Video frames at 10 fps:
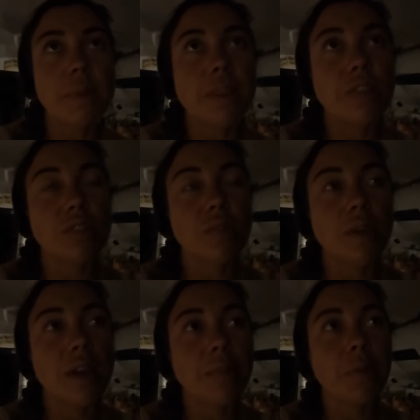and there's no way
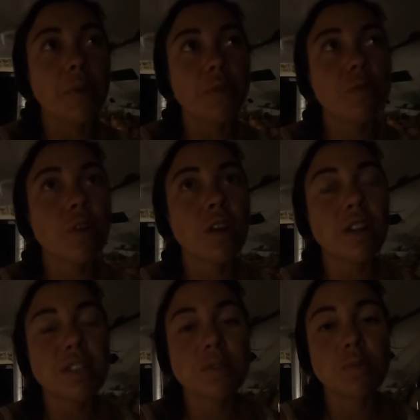I can be going 4
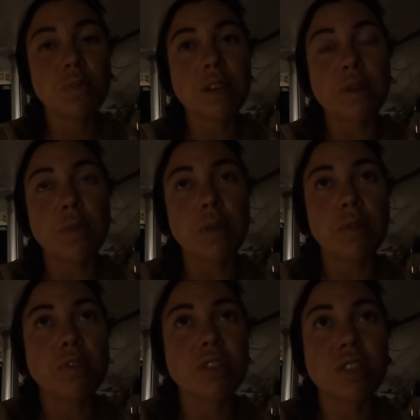knots downwind
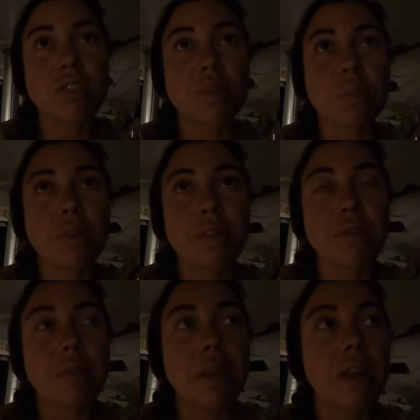with just a triple reefed
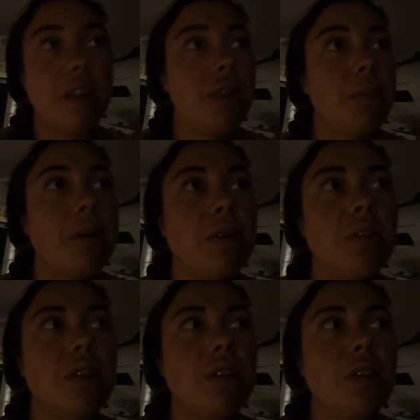main in about